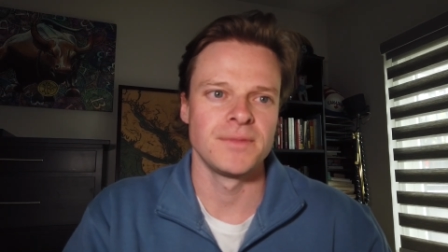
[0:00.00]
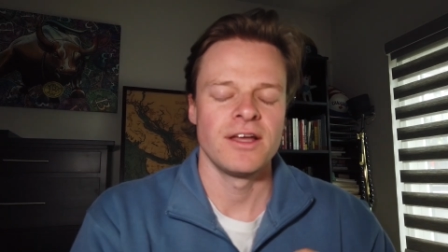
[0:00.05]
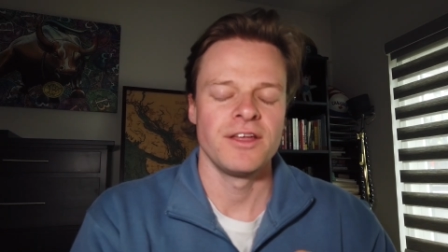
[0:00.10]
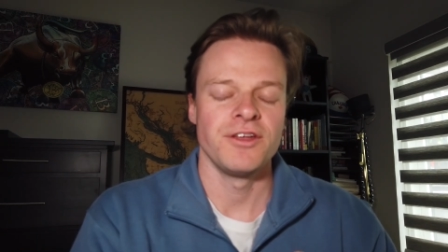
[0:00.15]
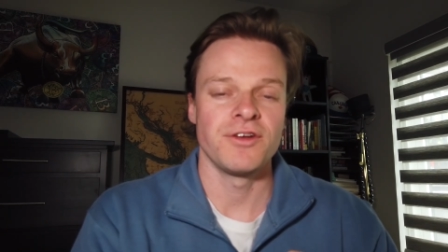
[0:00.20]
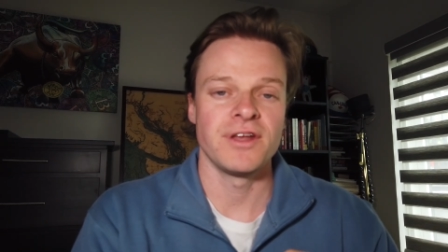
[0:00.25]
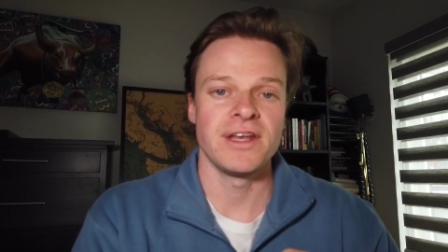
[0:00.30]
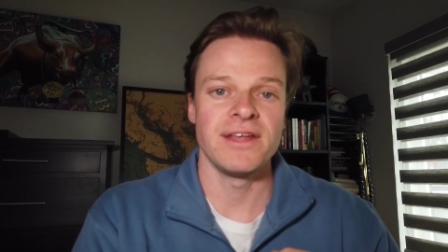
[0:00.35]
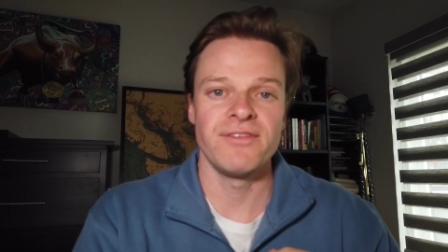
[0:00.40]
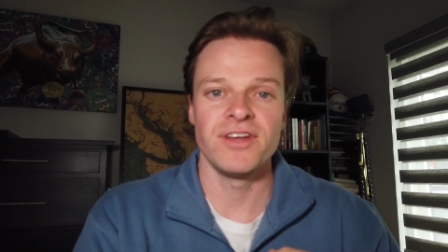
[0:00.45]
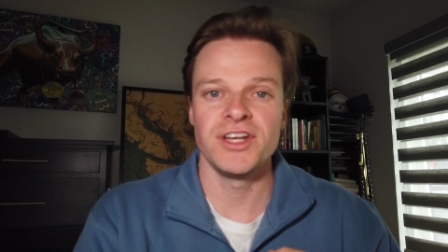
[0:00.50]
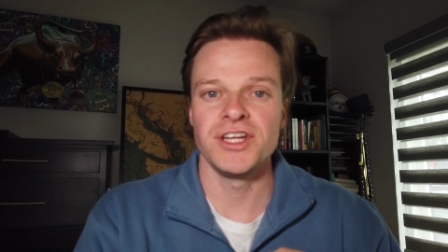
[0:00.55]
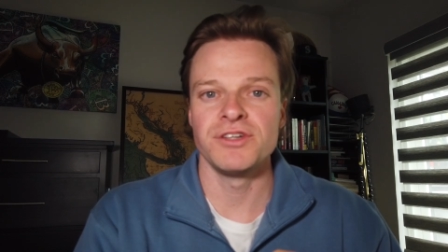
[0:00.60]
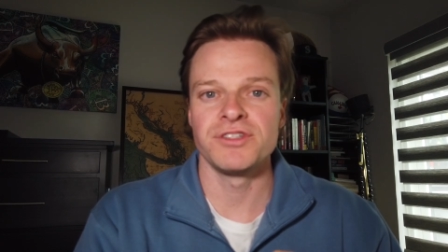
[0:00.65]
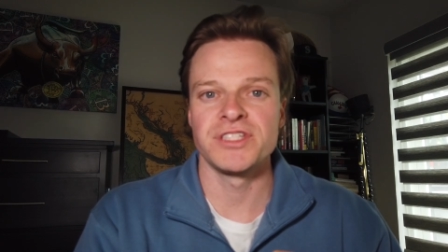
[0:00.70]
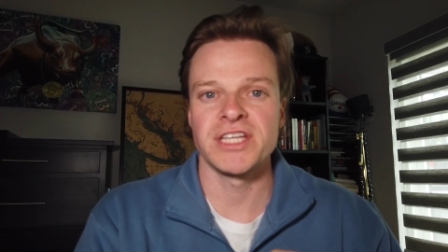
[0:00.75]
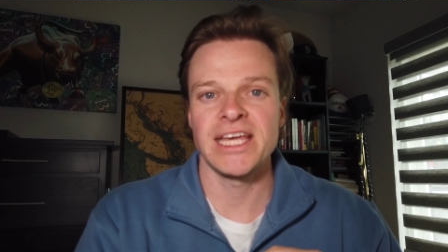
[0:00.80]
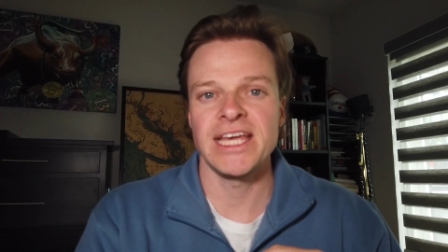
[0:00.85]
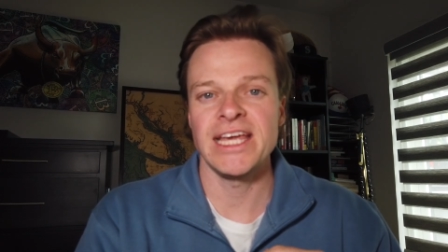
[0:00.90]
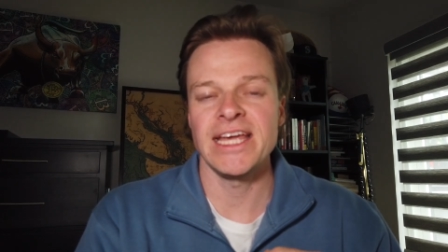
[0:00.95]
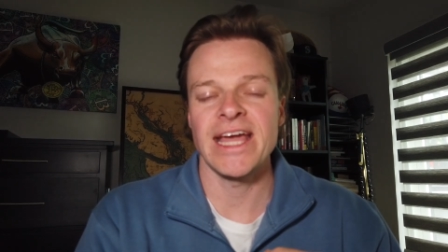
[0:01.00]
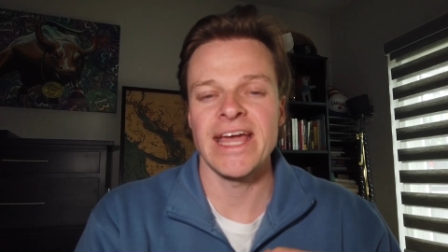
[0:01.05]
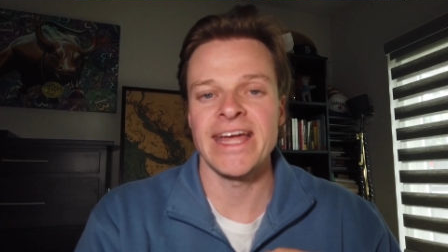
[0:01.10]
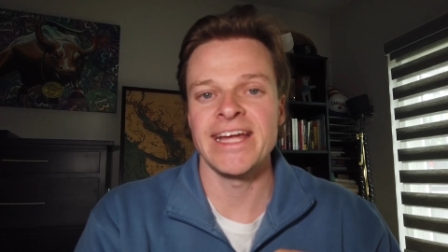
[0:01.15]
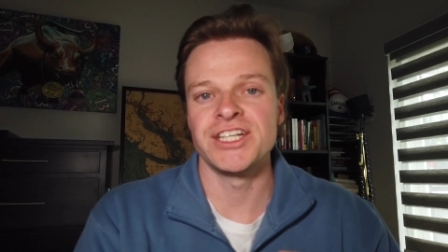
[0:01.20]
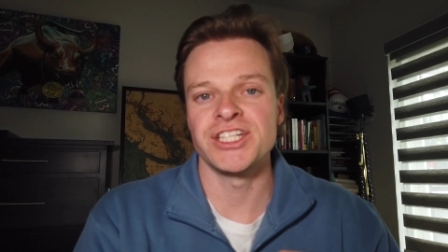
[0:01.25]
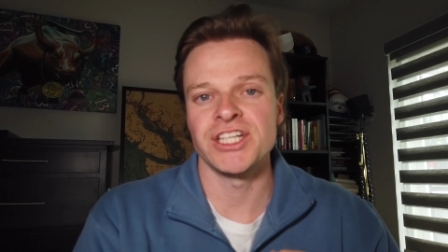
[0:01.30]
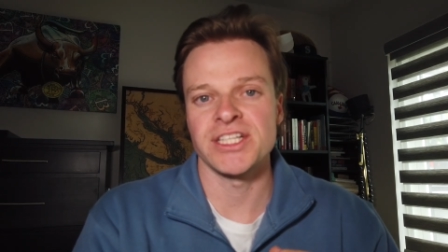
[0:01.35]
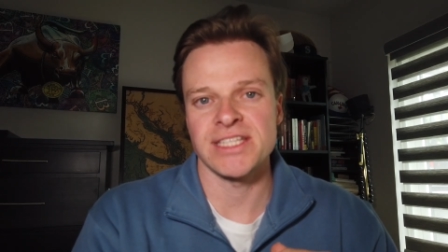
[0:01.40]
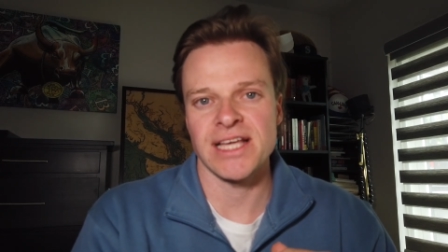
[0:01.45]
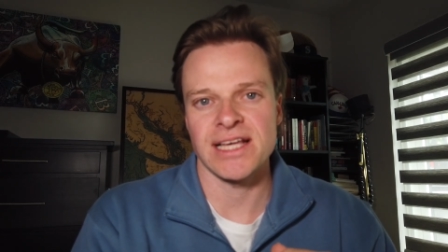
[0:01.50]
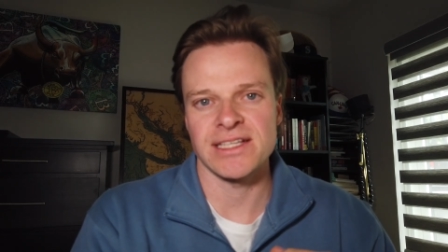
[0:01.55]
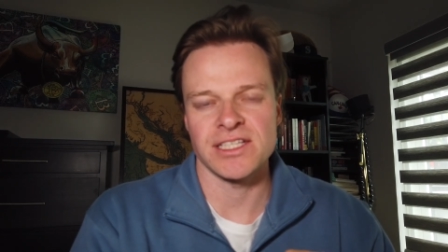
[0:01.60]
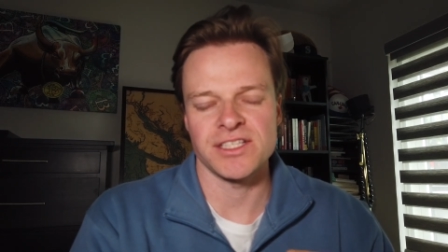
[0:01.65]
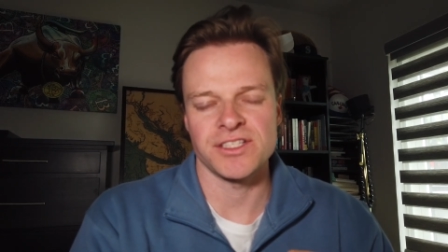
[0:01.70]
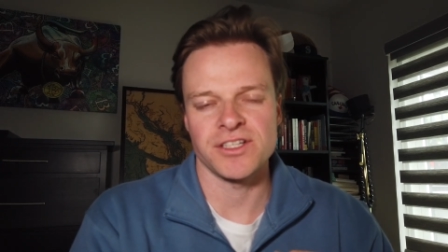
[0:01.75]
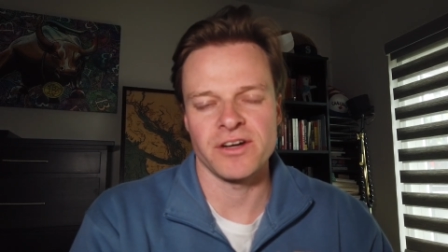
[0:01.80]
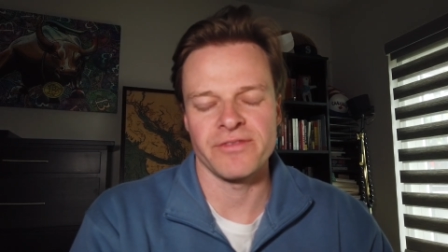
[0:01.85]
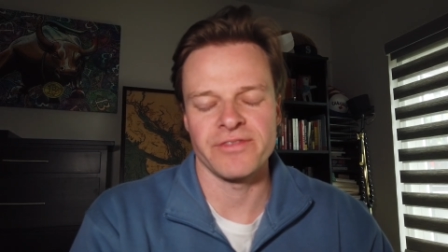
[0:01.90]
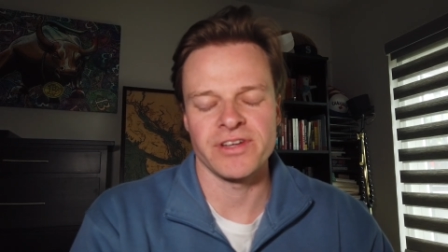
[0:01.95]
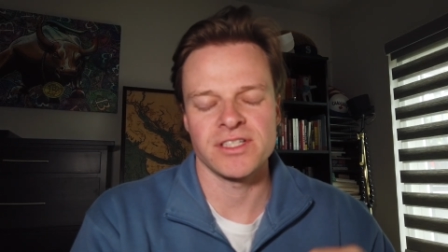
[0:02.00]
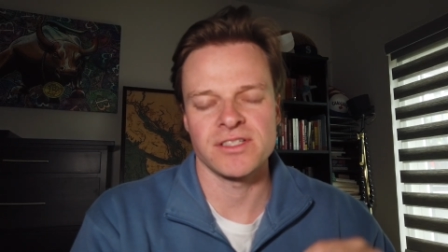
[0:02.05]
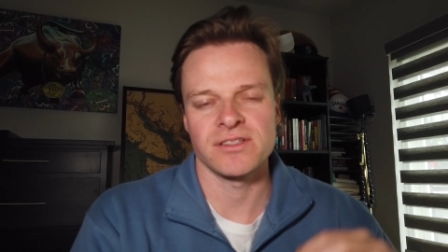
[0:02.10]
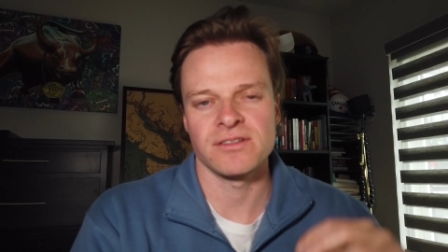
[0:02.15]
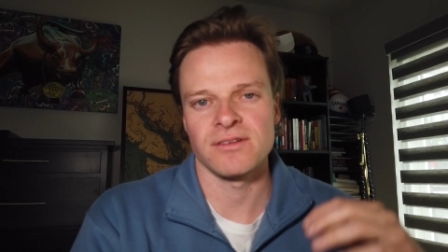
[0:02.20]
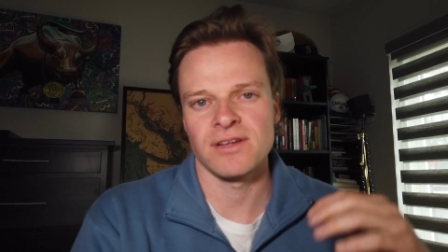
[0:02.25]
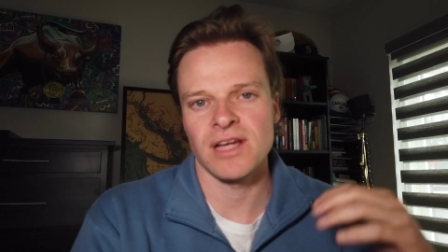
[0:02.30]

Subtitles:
You can even use key agents as a service.